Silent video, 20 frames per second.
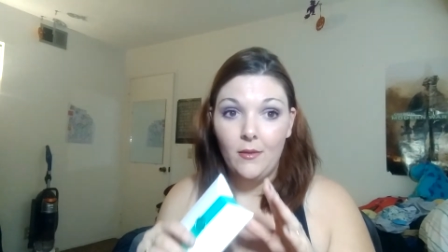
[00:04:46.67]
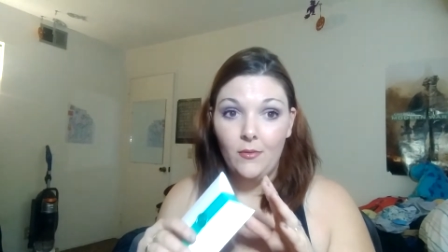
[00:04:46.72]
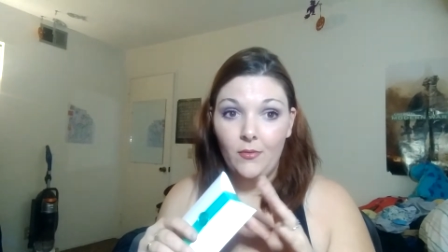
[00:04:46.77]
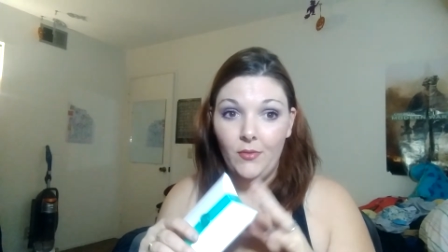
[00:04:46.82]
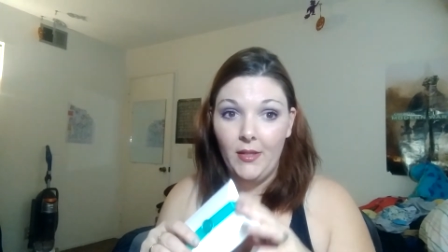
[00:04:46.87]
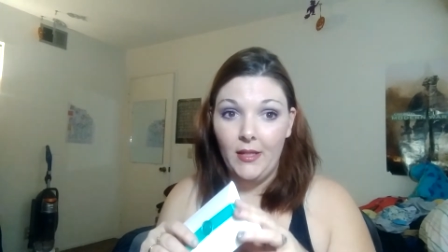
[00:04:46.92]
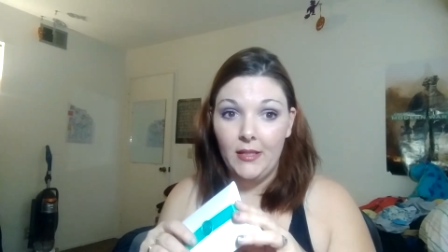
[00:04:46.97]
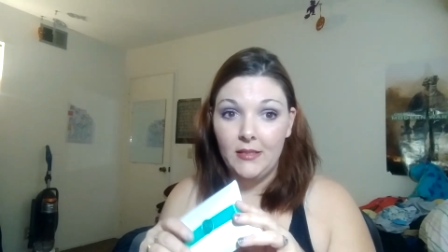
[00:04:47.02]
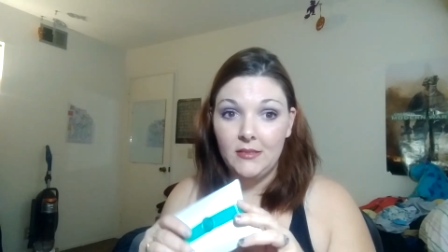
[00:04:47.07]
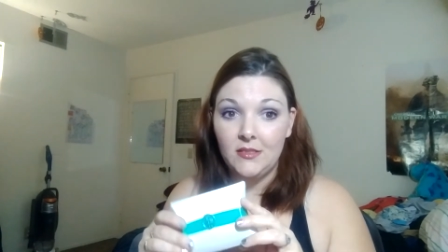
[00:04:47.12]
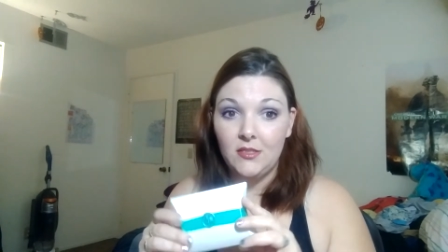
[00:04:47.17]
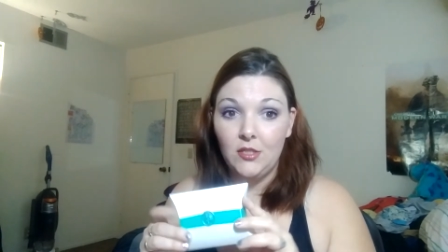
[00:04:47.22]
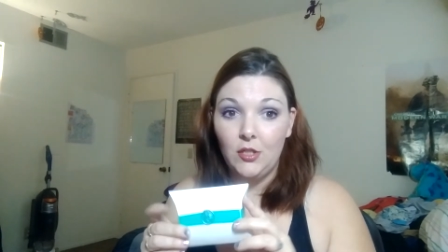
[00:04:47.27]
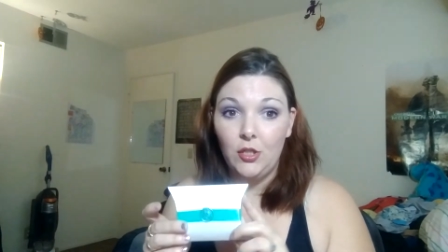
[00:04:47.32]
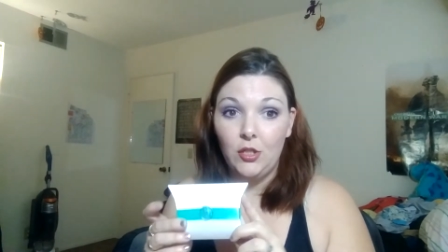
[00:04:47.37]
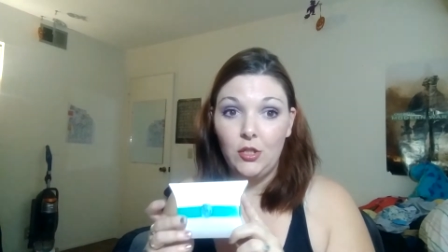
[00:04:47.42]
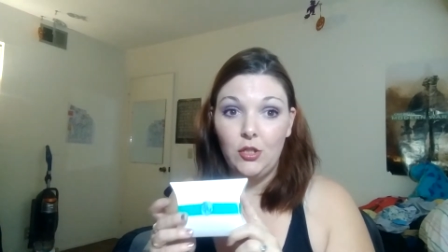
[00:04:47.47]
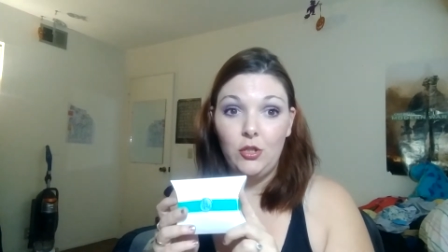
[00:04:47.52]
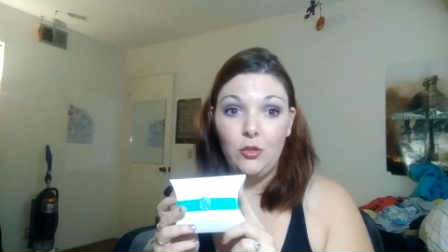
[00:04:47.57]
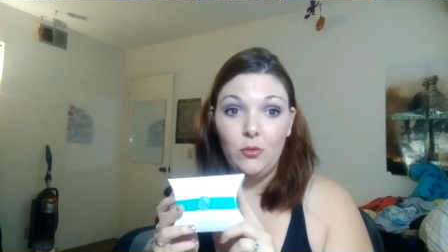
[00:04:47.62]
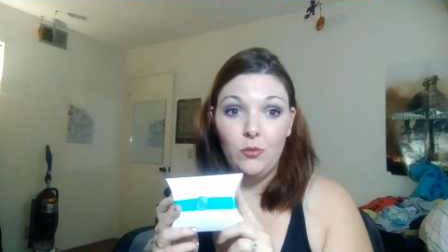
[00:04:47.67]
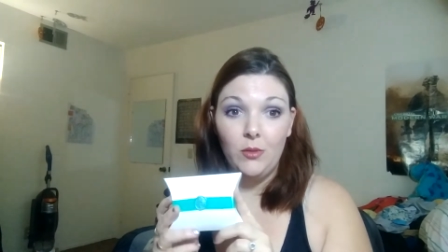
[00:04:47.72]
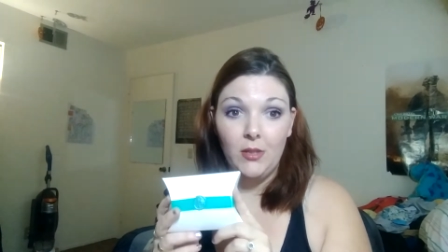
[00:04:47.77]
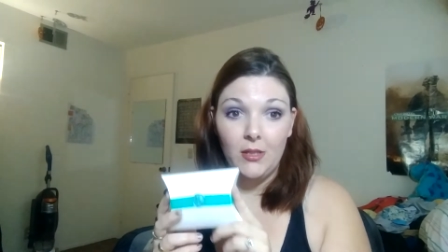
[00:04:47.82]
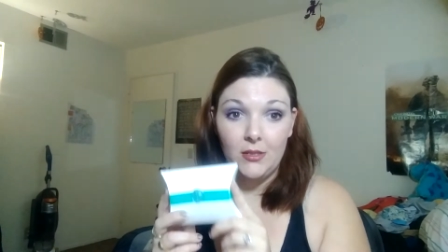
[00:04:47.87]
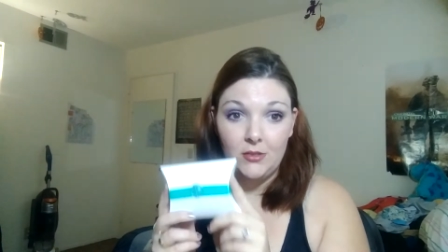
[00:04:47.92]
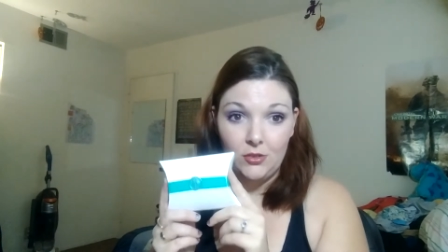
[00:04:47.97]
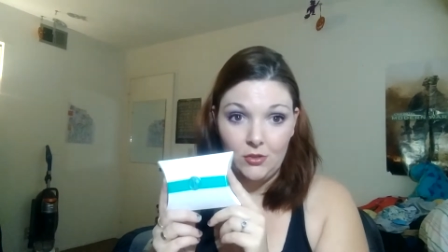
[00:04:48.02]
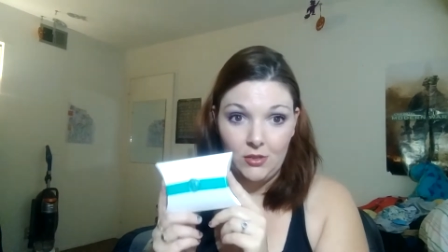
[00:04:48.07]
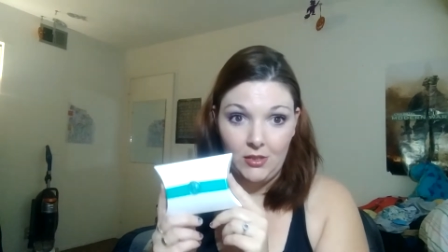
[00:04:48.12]
This you
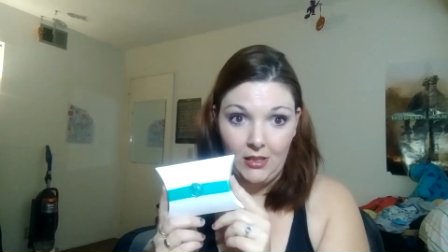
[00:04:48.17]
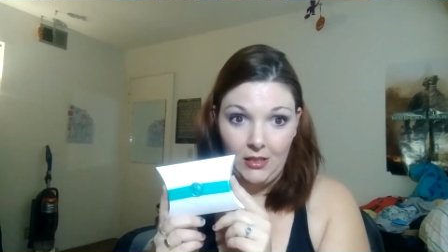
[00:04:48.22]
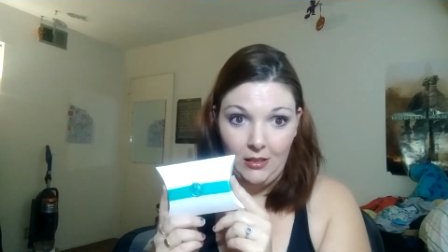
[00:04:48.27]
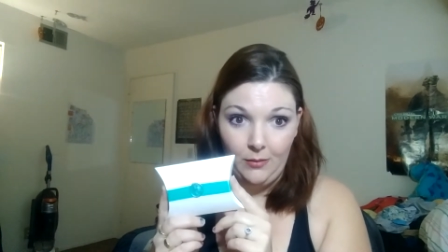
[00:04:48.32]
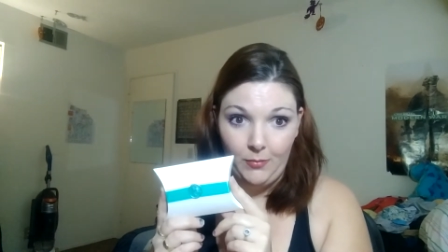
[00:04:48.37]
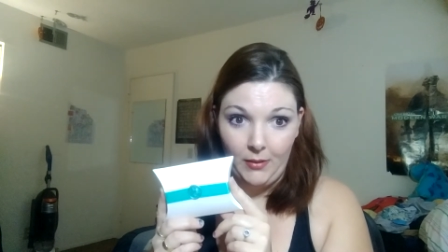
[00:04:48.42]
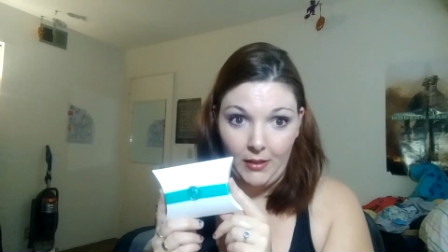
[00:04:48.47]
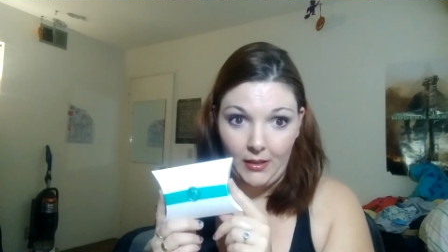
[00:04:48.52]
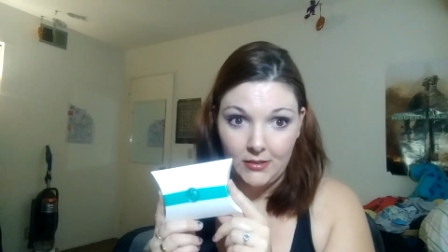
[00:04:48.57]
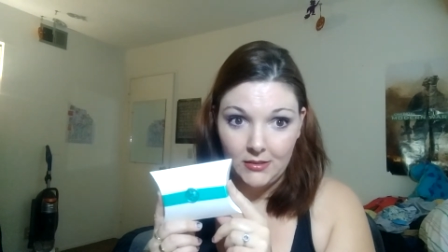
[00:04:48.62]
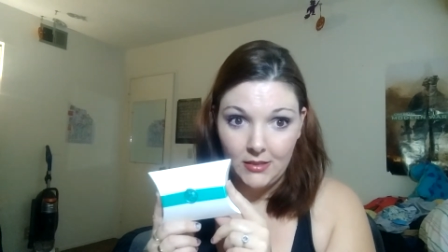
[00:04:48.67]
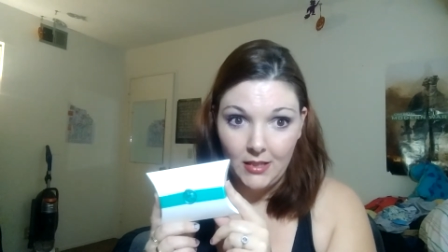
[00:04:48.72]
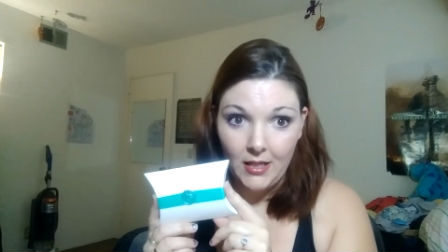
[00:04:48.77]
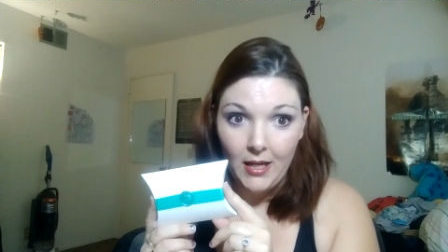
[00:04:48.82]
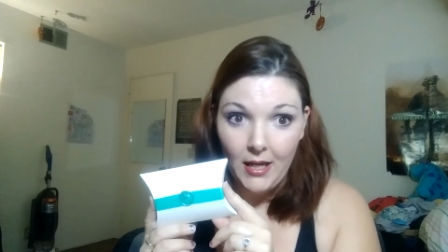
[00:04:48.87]
get to keep it.